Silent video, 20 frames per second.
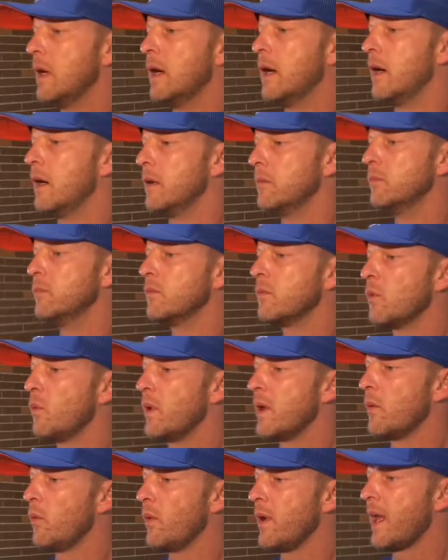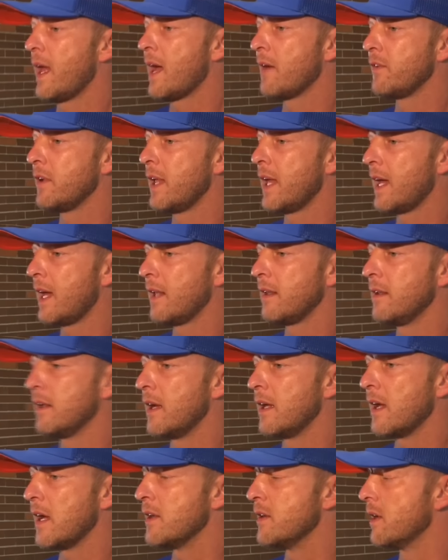um, we, we haven't had
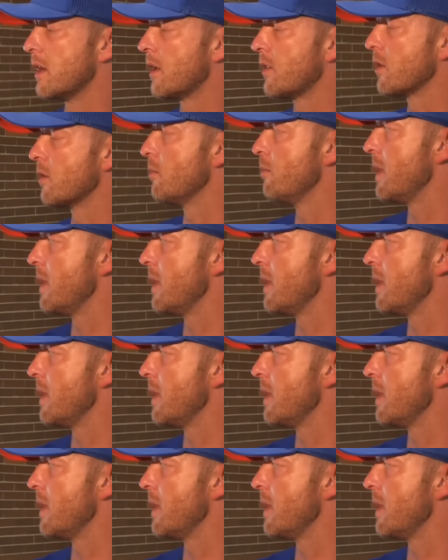a, another